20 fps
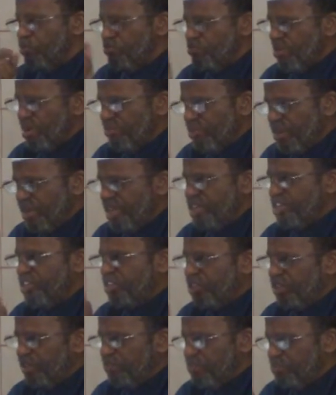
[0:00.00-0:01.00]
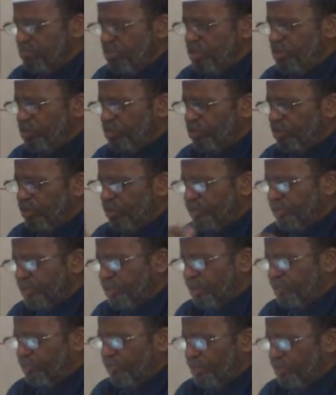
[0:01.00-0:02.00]
Revelation means to
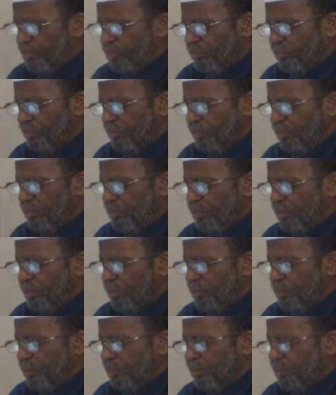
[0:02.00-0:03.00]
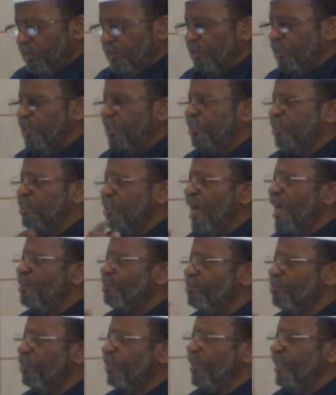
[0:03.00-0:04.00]
uncover. It's
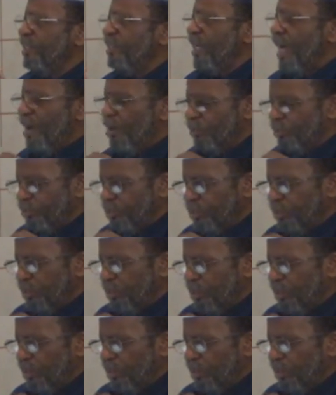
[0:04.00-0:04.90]
not bringing out